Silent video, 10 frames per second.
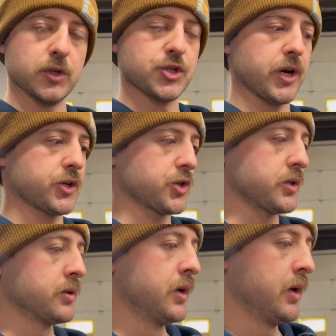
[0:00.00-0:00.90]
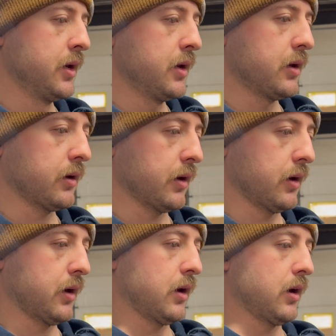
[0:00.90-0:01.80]
injection.
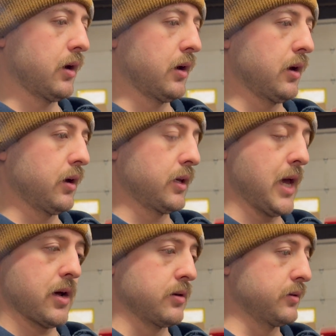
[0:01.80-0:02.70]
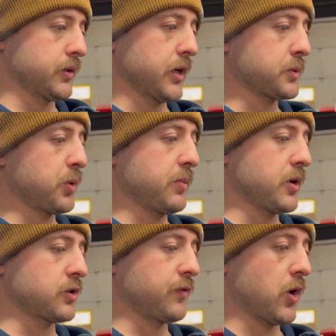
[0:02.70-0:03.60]
Yeah, so that's pretty
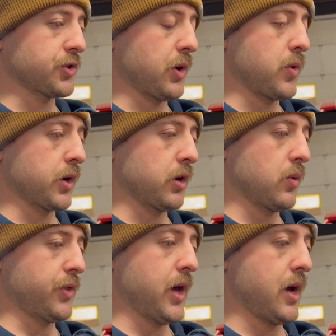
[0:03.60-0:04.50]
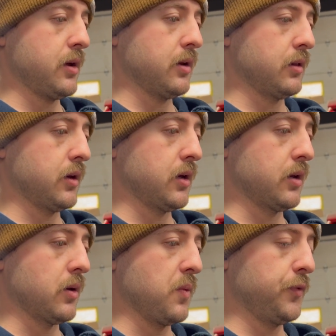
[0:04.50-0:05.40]
much as far as I want to go with that. And
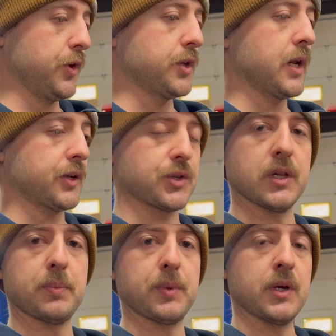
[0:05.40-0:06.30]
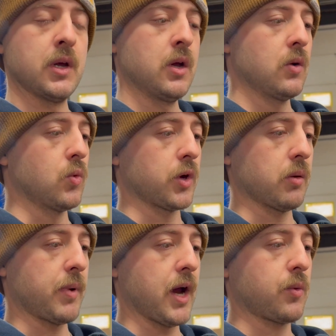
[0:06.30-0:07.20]
then hopefully in the next clip, we'll
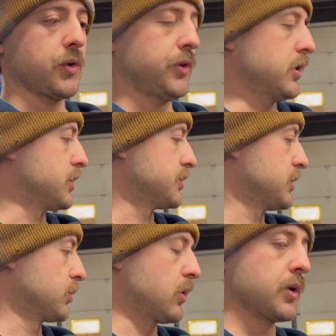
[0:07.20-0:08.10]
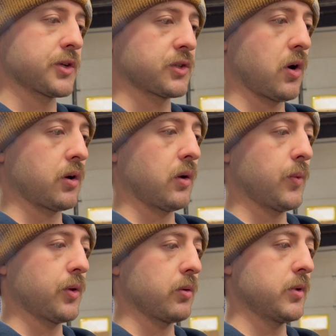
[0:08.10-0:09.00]
get back with you and see what I want to start on,
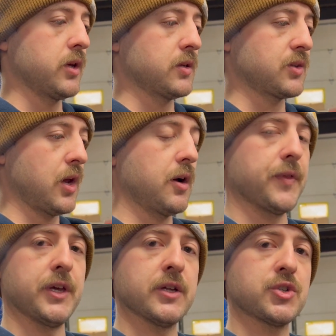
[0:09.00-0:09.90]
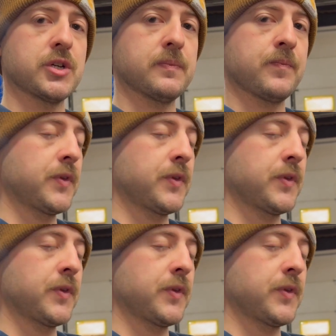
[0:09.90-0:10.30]
whether it be stay on the engine